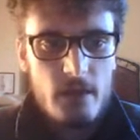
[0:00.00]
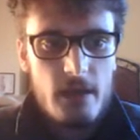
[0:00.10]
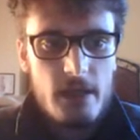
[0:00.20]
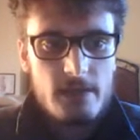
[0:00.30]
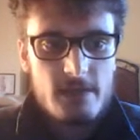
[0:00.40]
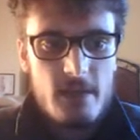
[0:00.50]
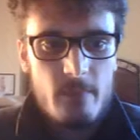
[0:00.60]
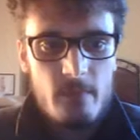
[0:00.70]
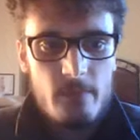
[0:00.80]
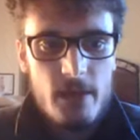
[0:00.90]
In the
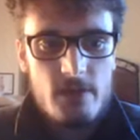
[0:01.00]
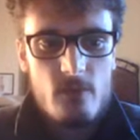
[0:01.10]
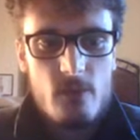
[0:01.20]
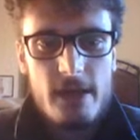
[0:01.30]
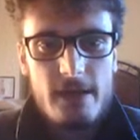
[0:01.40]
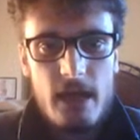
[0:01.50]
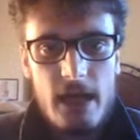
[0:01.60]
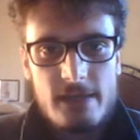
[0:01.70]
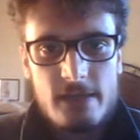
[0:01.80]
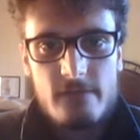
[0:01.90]
sampling page, we can
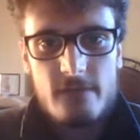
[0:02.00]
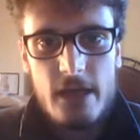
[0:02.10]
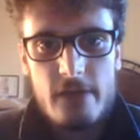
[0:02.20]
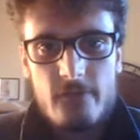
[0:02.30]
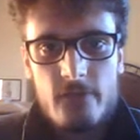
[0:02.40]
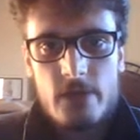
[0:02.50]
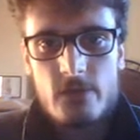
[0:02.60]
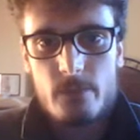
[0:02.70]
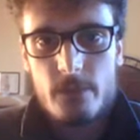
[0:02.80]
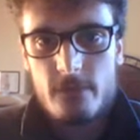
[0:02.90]
identify three groups of